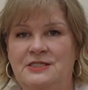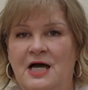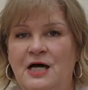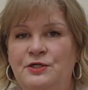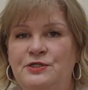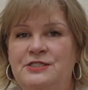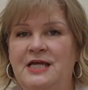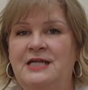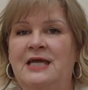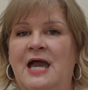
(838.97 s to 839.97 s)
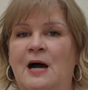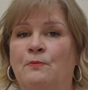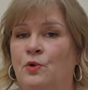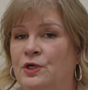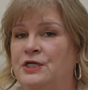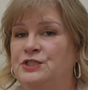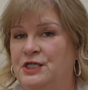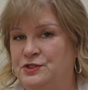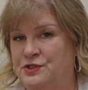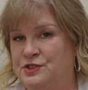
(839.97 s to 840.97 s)
is understanding how mortgage
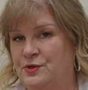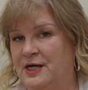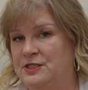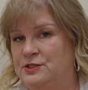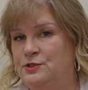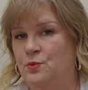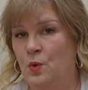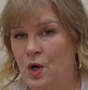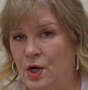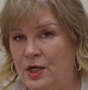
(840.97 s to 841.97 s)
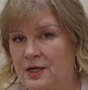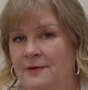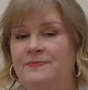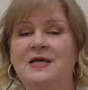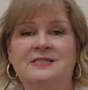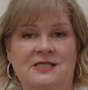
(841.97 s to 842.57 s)
interest rates work is